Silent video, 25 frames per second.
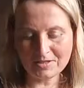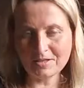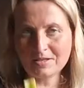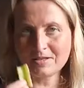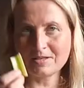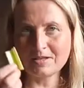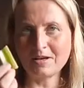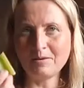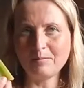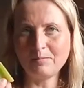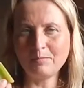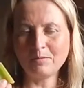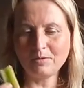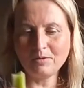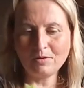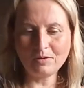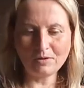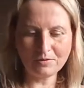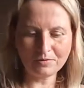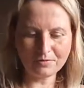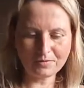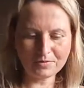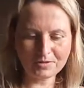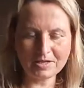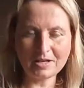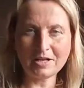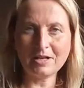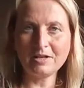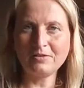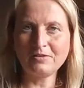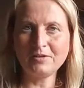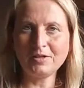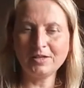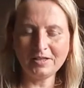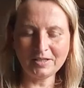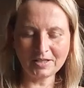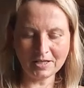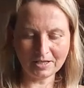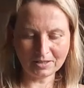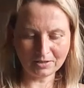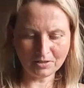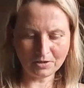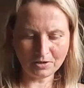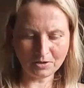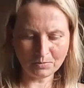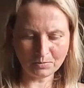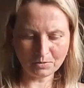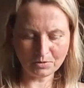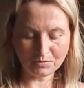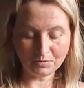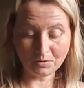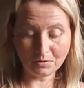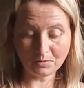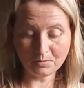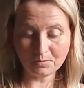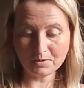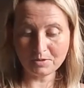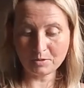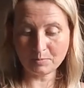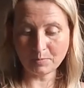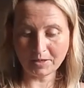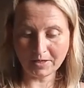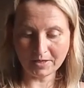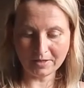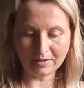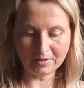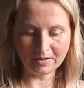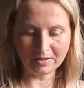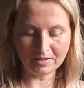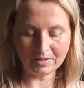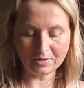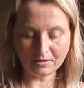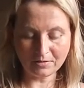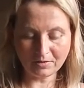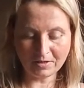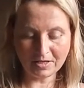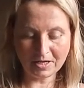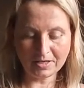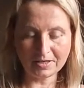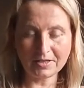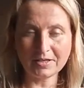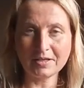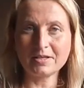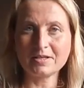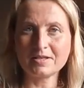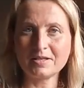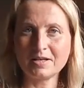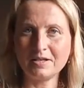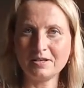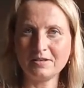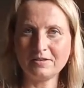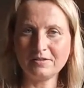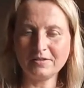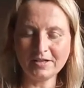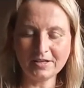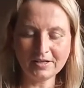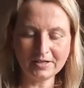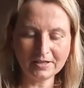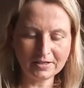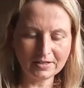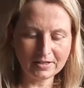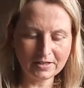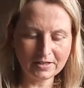A sample of celery that comes from Spain, is organic celery,